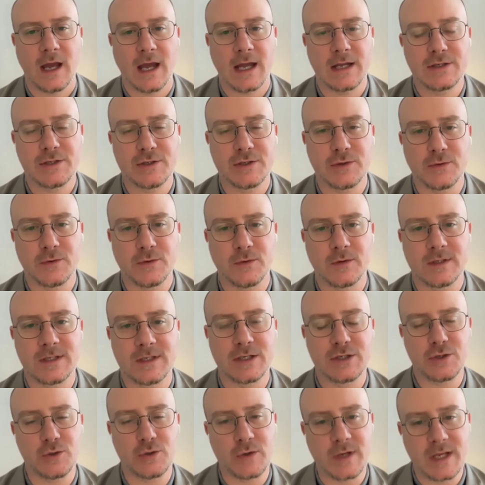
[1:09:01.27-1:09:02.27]
Did
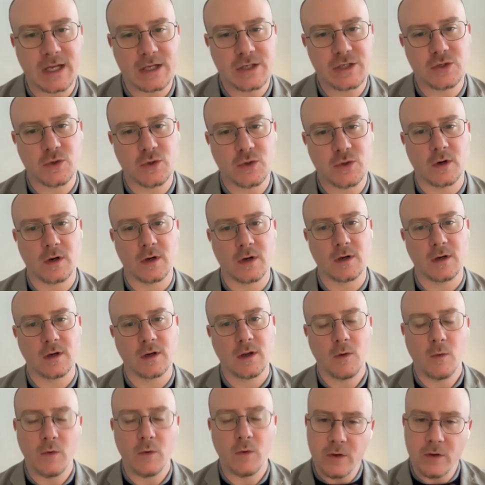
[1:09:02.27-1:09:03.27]
you get you
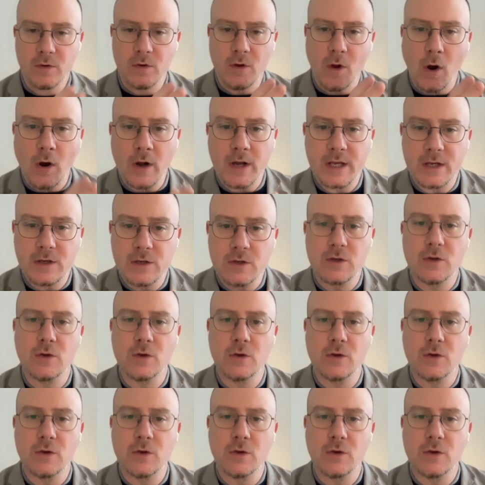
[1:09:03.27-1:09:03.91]
already